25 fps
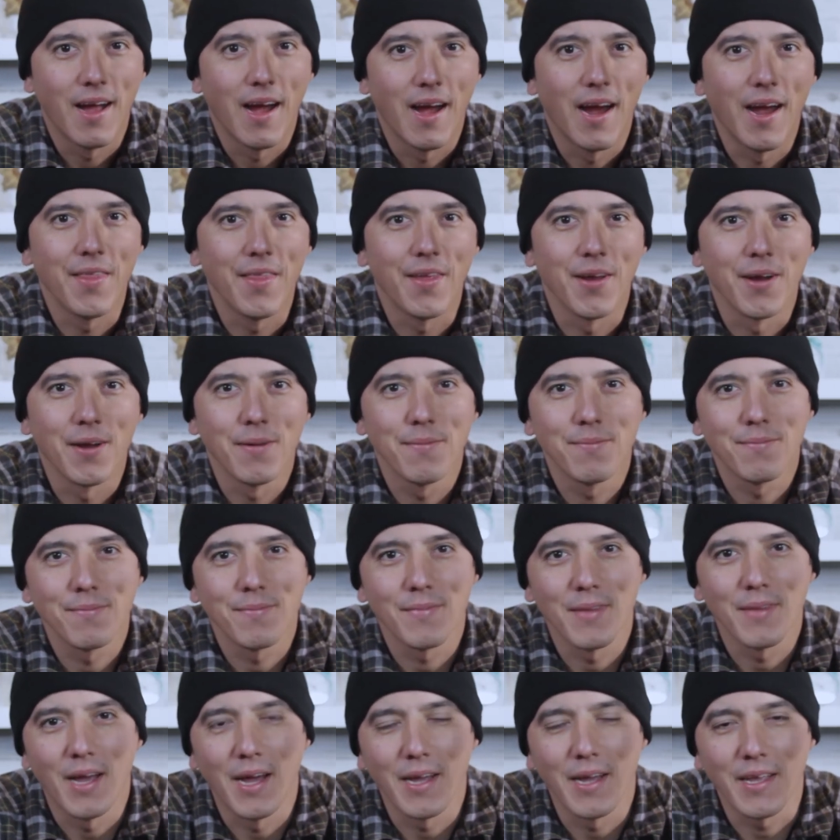Hi there.
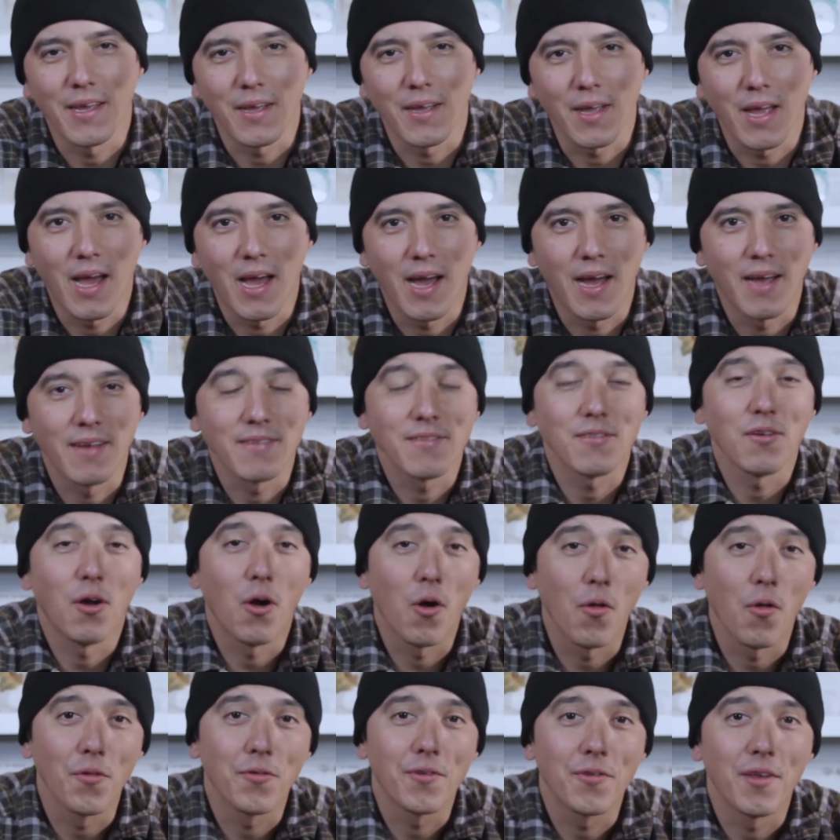I get asked
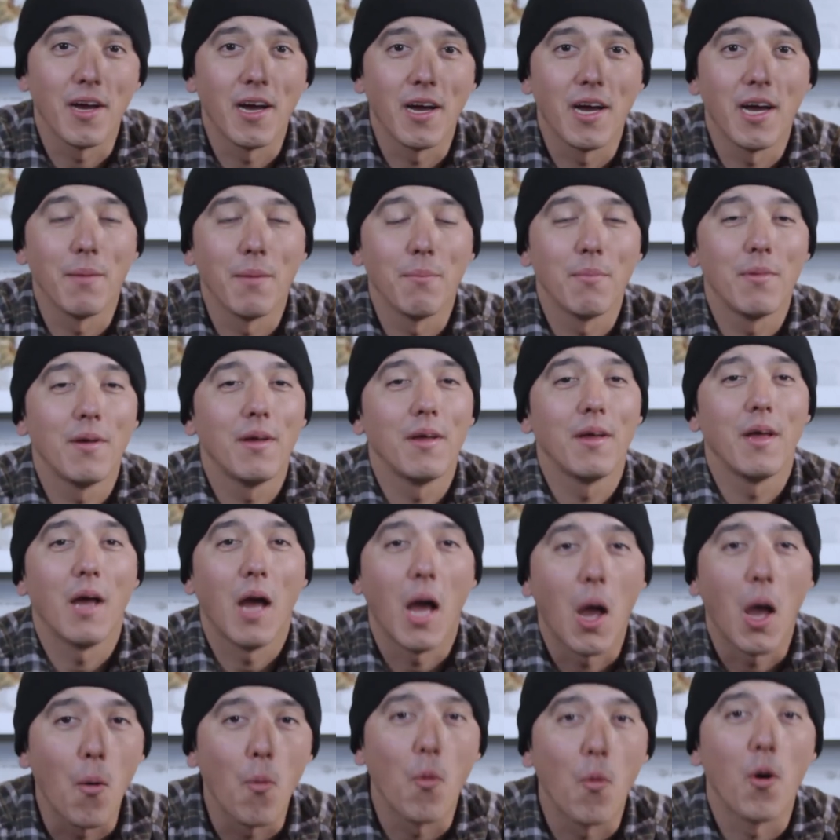all the time,
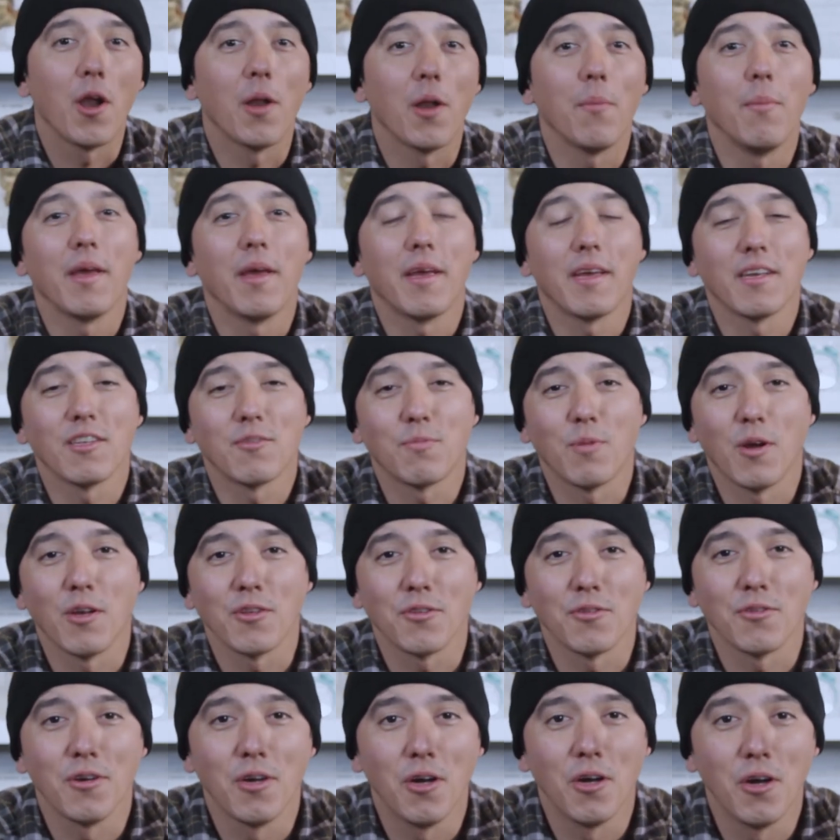I want to make
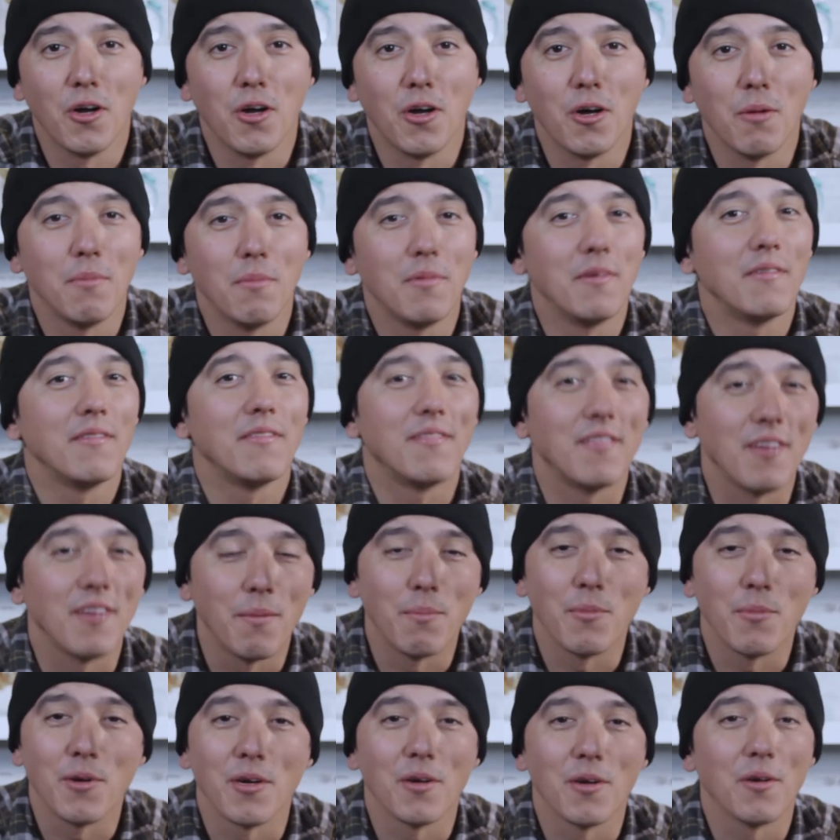espresso at home.
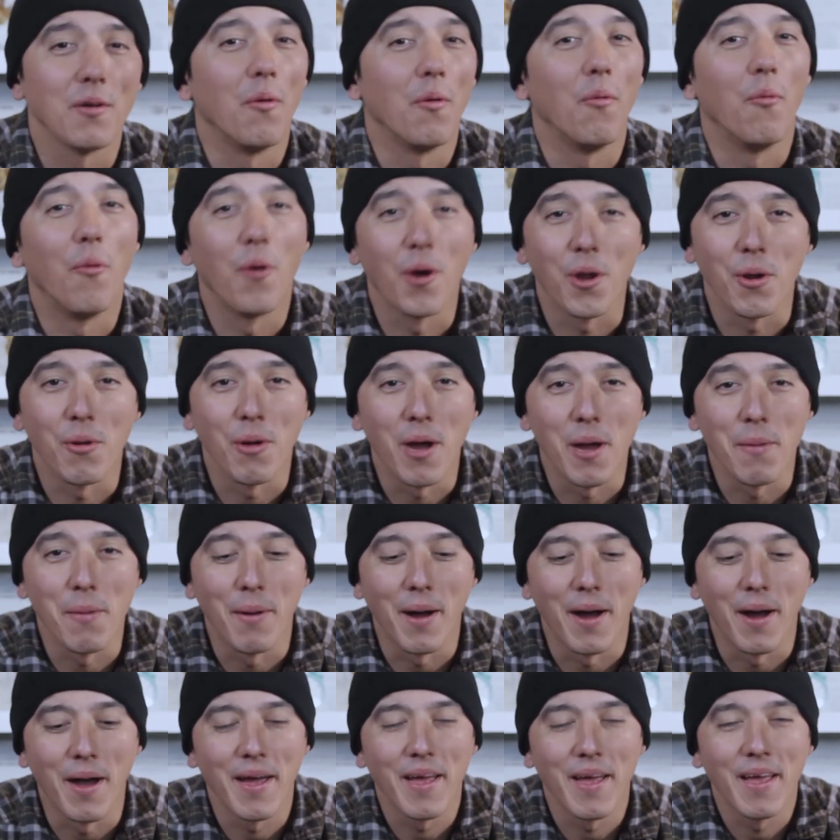Sumner, what do I
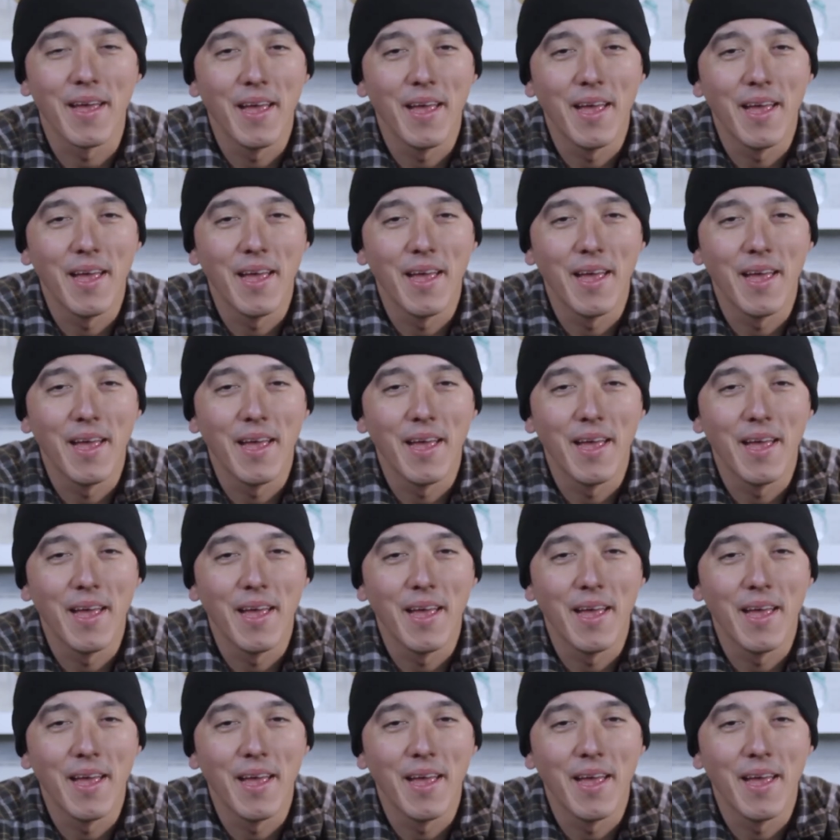buy?